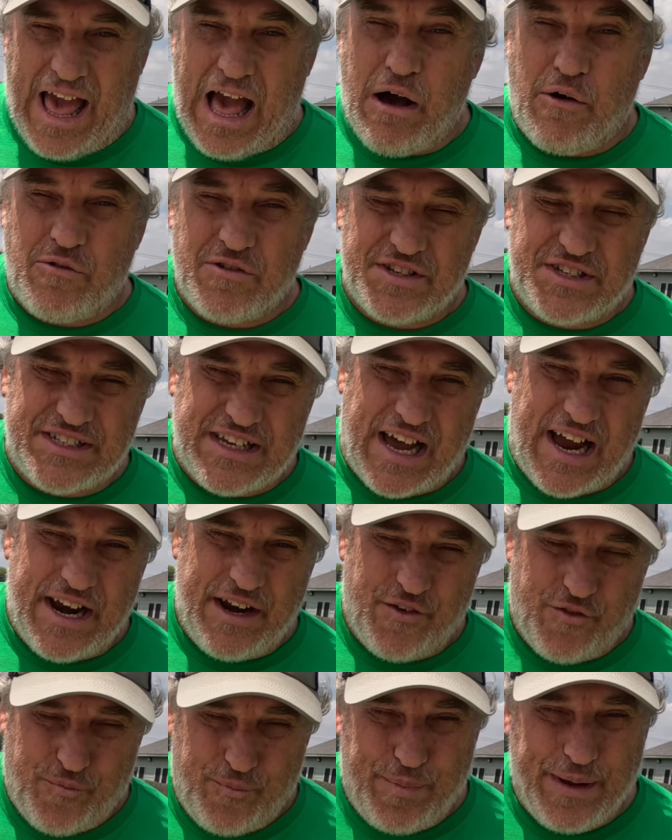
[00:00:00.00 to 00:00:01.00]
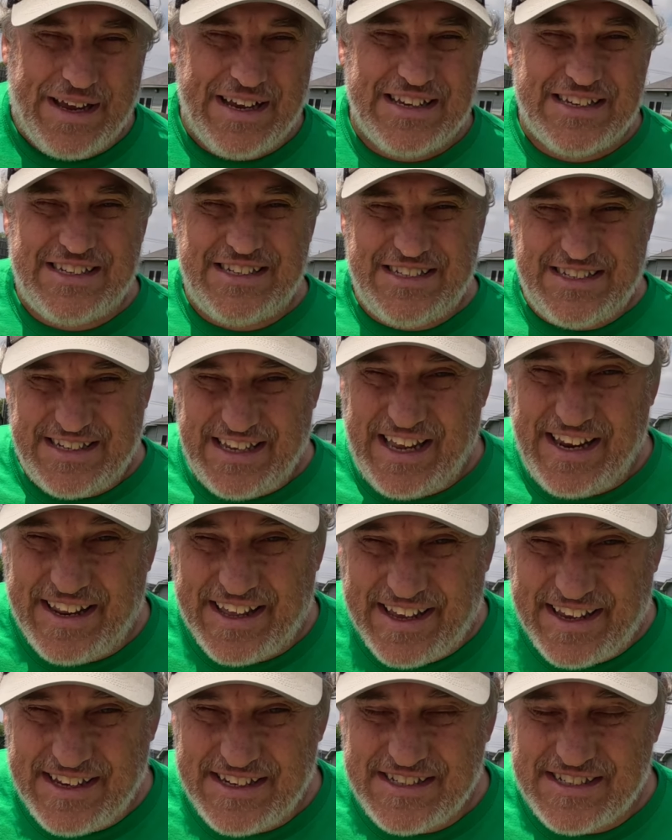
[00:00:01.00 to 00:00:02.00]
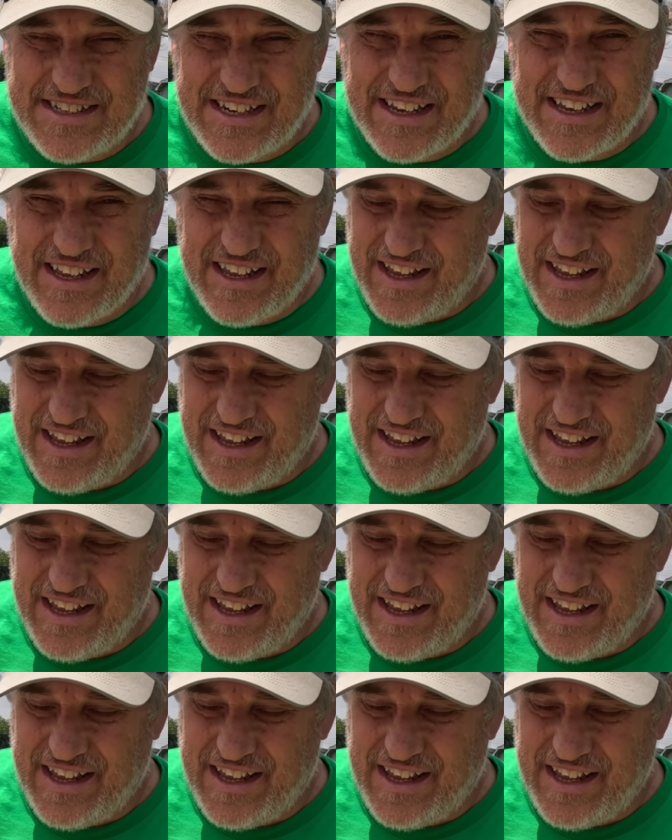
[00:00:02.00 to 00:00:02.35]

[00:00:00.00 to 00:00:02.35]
outside of big cities,